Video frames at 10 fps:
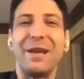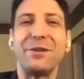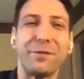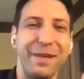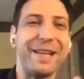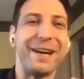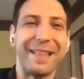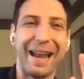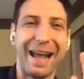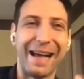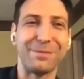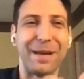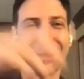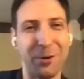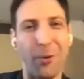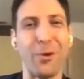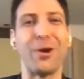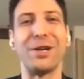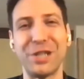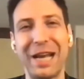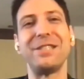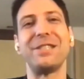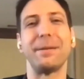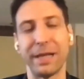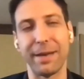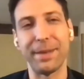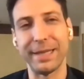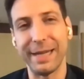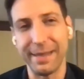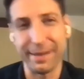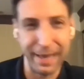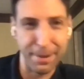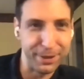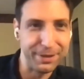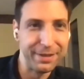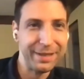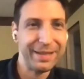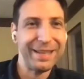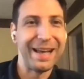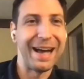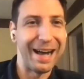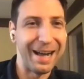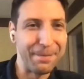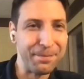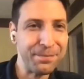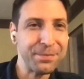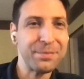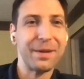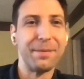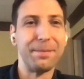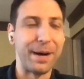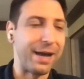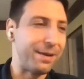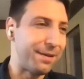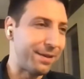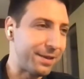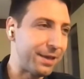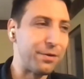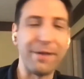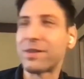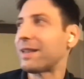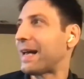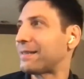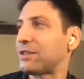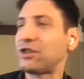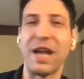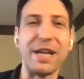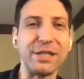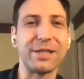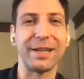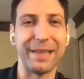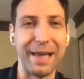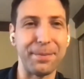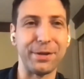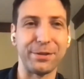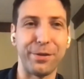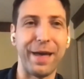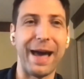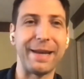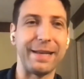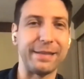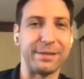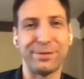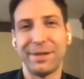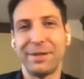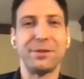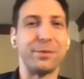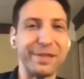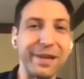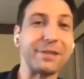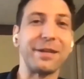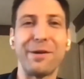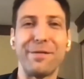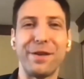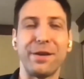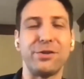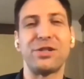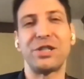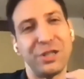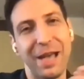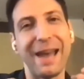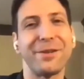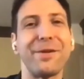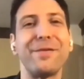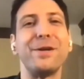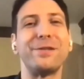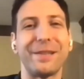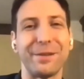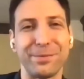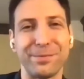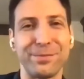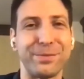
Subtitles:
intervene on that aspect in order to change the applicability of the label. But, nevertheless, change the label so that it's the resulting review, edit the review so that